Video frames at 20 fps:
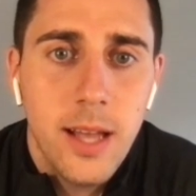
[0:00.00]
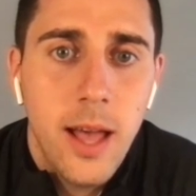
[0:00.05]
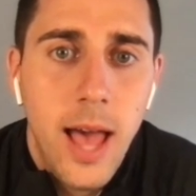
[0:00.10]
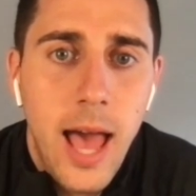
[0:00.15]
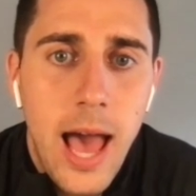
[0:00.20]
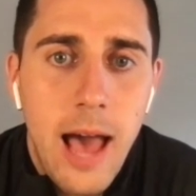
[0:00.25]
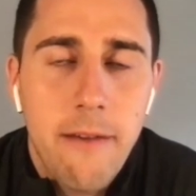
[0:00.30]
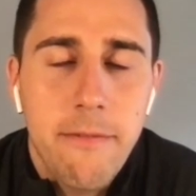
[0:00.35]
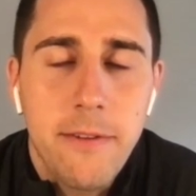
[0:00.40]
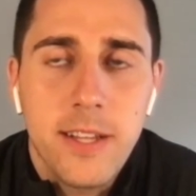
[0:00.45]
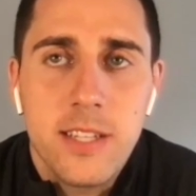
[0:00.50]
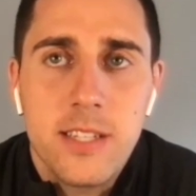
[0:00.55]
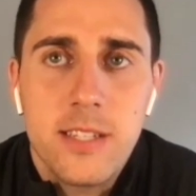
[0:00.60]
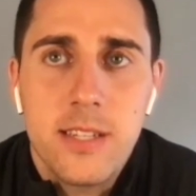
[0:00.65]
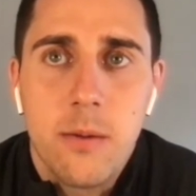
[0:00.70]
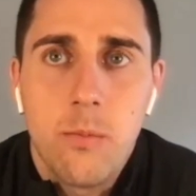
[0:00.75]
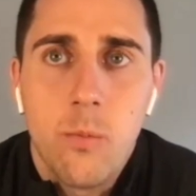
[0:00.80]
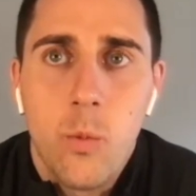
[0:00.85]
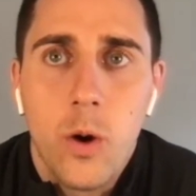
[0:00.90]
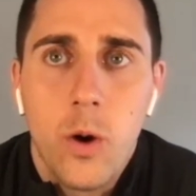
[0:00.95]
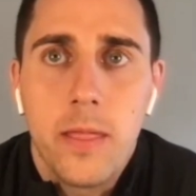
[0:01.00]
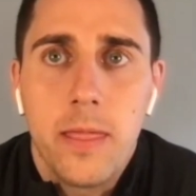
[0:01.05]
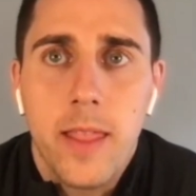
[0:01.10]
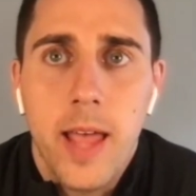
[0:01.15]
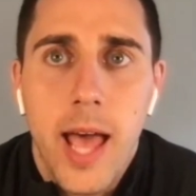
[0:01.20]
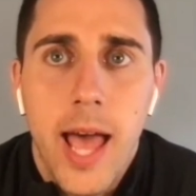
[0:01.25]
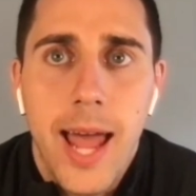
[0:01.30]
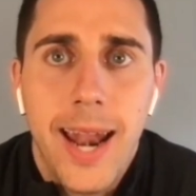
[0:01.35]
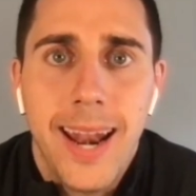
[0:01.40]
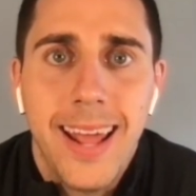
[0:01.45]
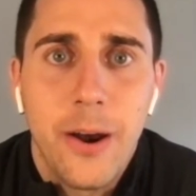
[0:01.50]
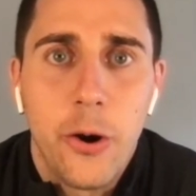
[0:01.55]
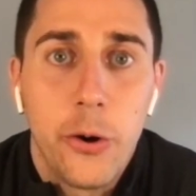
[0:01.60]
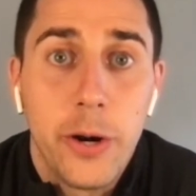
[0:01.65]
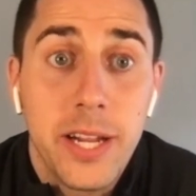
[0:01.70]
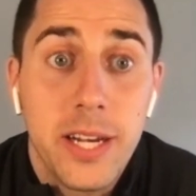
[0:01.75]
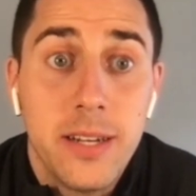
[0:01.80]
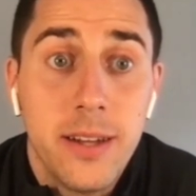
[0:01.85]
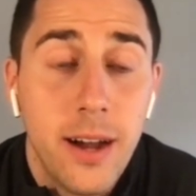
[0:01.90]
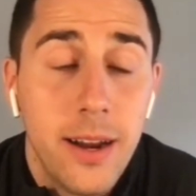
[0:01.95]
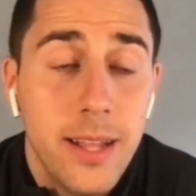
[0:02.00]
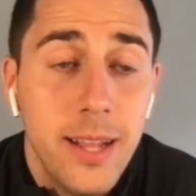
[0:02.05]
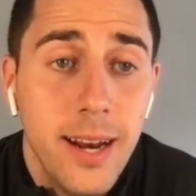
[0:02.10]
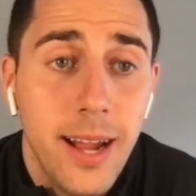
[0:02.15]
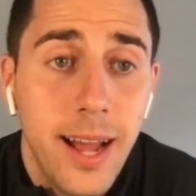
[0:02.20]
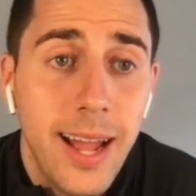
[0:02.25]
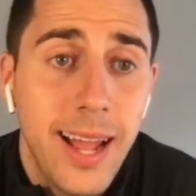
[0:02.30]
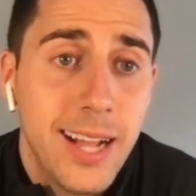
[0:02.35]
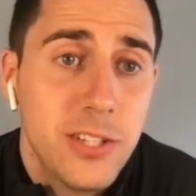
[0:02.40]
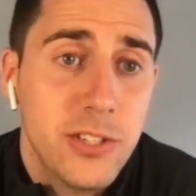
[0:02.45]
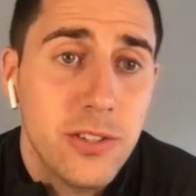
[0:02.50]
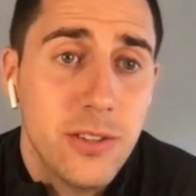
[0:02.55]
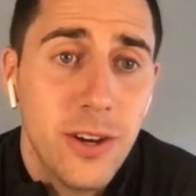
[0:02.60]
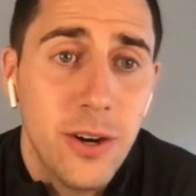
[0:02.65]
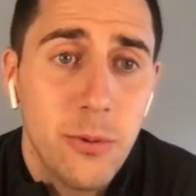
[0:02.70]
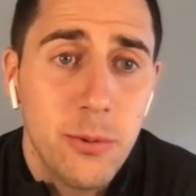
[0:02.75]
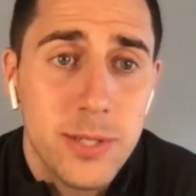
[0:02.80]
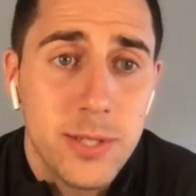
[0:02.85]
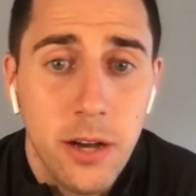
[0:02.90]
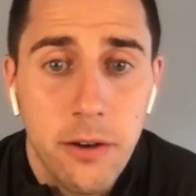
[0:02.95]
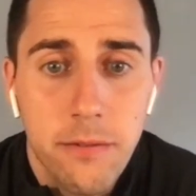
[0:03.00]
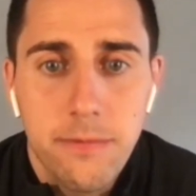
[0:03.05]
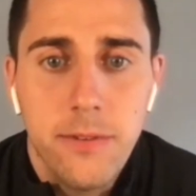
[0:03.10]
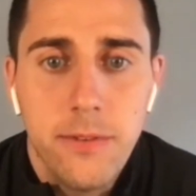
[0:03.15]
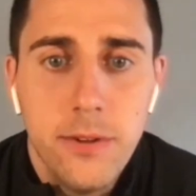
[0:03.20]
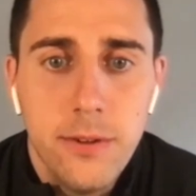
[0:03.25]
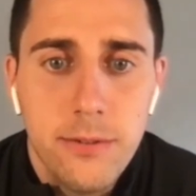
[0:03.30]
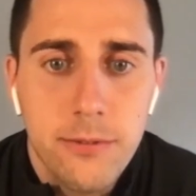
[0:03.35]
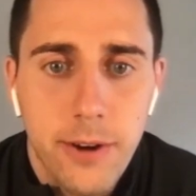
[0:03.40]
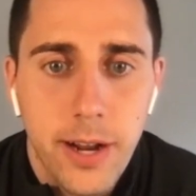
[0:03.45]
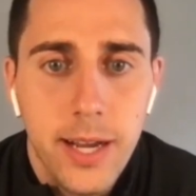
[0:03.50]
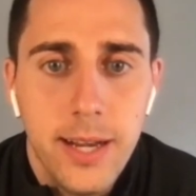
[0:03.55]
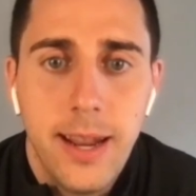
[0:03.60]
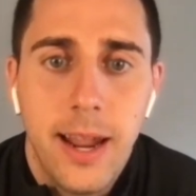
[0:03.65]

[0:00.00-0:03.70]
Having someone that had already done it, I actually thought was helpful, right?